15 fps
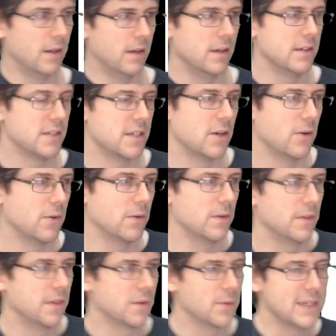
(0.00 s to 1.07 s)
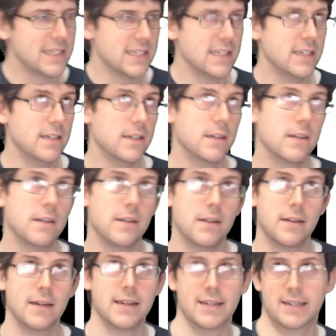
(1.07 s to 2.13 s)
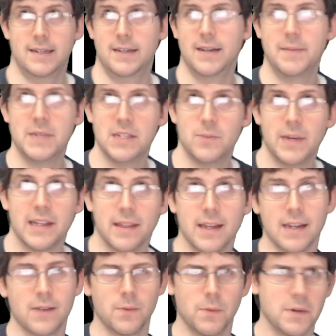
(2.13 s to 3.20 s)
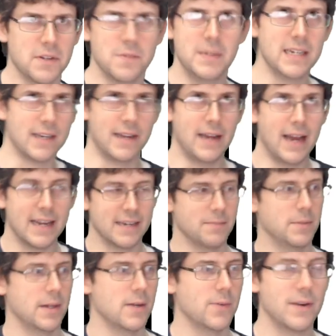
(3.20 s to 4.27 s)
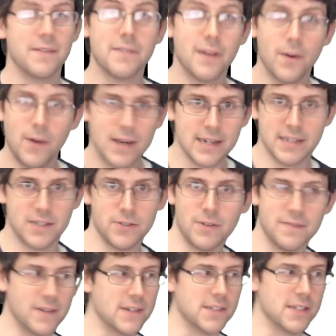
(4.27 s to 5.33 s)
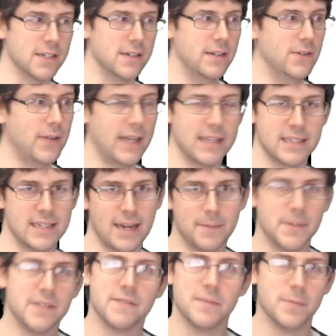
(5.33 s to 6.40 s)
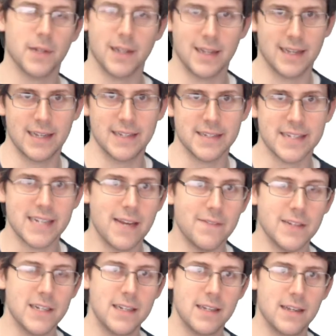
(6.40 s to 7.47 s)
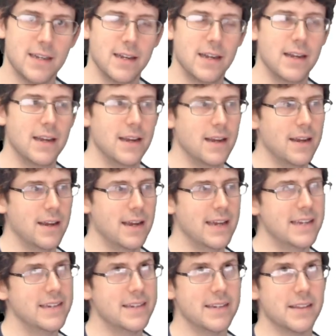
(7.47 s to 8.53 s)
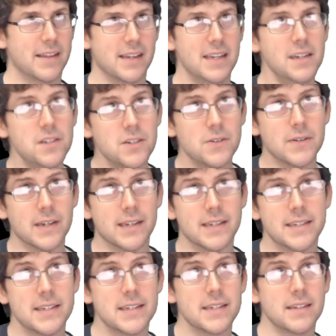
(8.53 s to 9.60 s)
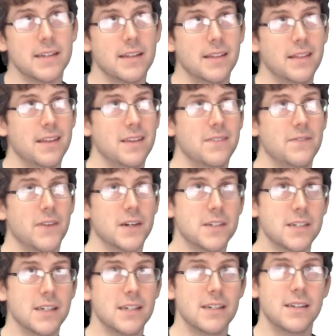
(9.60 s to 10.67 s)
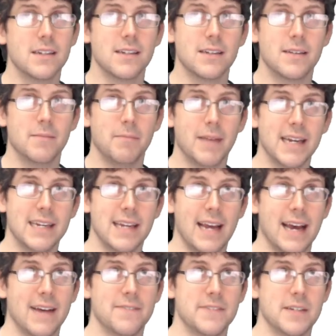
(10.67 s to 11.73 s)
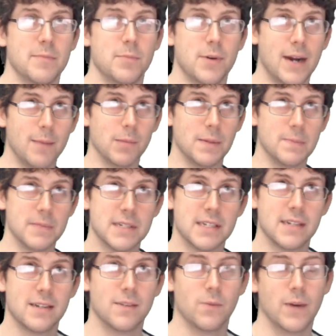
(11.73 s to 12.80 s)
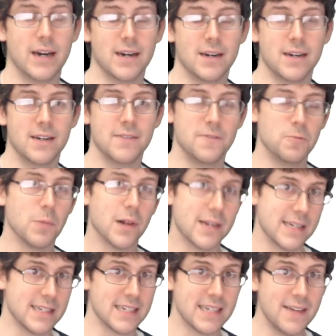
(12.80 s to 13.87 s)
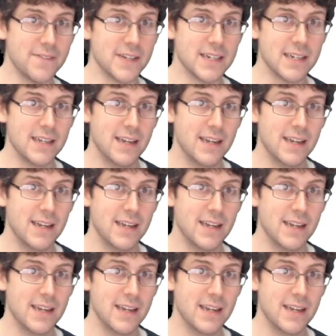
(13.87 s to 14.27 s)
So the reason, you might think, what do you mean? I can plug whatever I want into a function. You can't stop me from plugging in 7. And the issue is the function might have some problems where if you plug in 7,